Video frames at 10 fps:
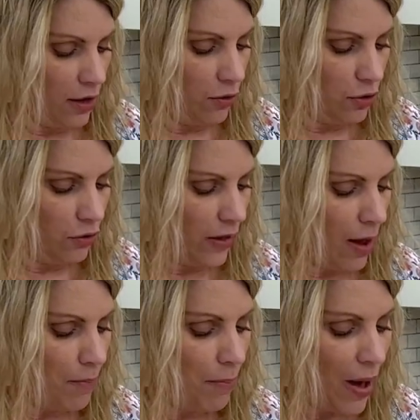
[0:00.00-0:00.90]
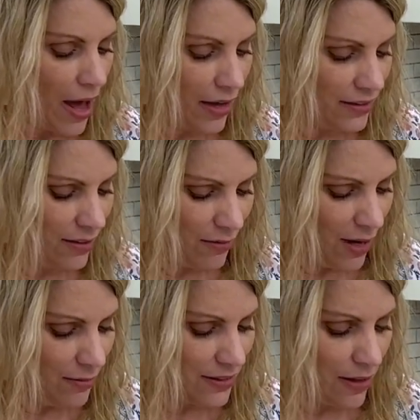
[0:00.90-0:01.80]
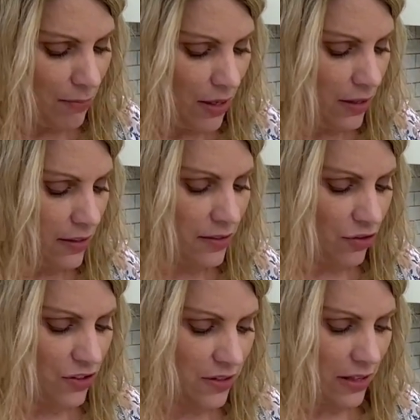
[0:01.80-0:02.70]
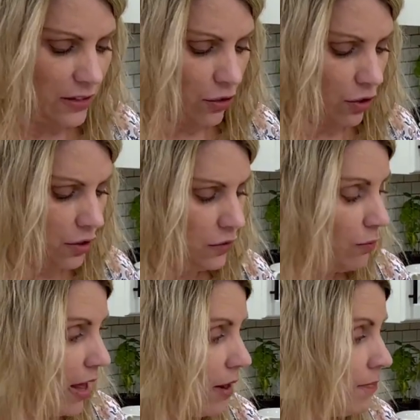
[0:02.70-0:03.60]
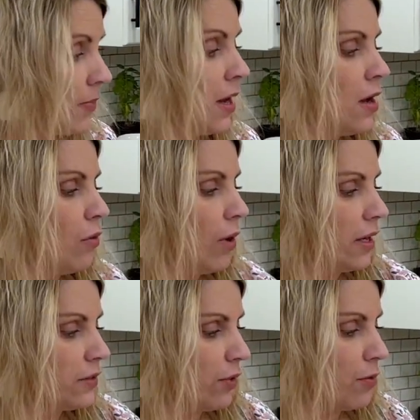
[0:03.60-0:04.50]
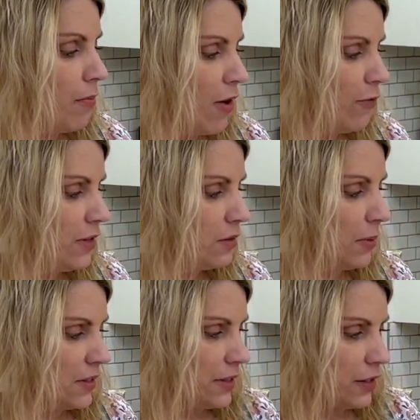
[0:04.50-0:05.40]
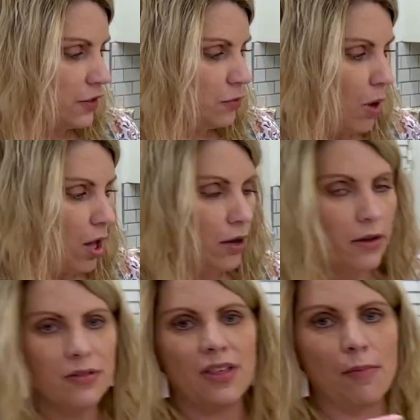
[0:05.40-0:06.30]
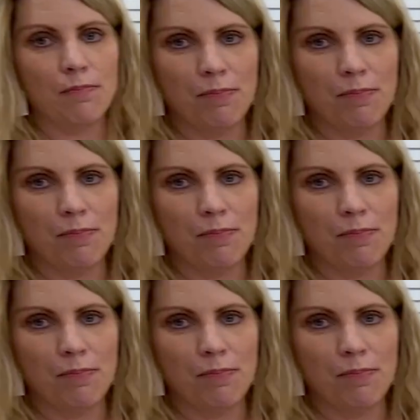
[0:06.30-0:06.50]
you can do that, but sometimes the middle just doesn't cook as well. Whereas with muffins, because they're smaller, they